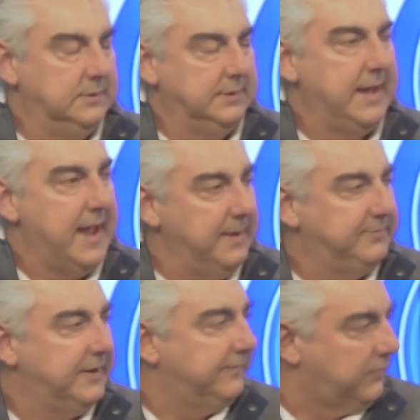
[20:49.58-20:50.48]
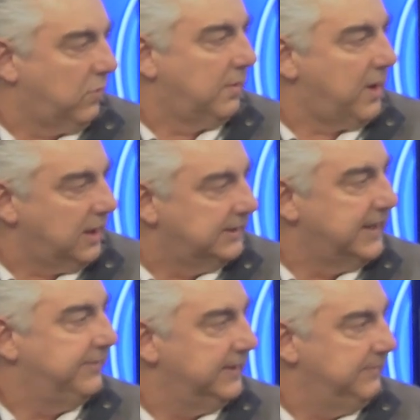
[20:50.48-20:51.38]
games there for them,
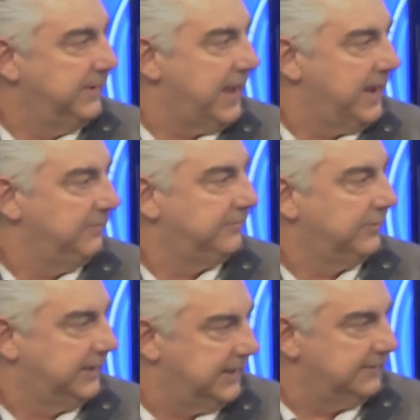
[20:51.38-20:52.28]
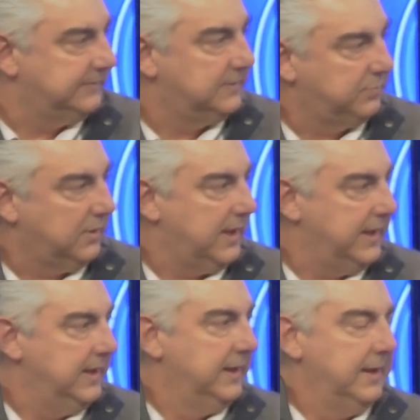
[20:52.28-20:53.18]
holiday themed games for the kids to
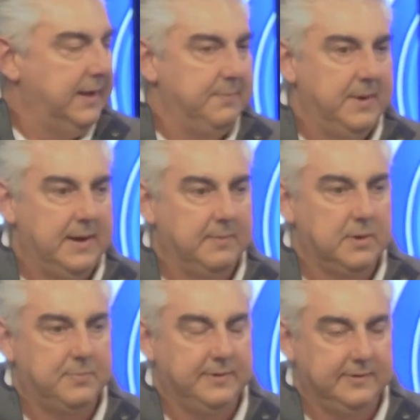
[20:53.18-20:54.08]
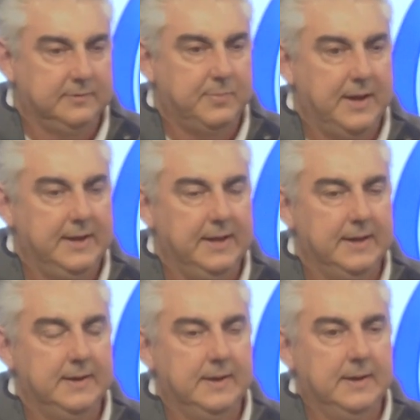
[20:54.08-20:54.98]
play and be able to participate
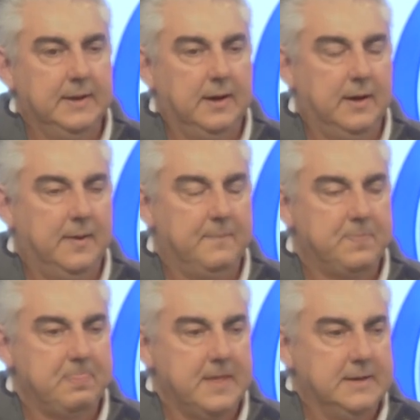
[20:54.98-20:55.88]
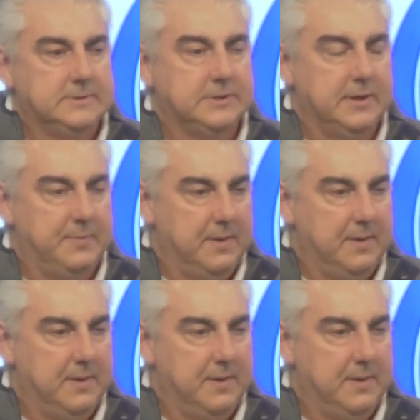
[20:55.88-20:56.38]
in. Um, so they'll be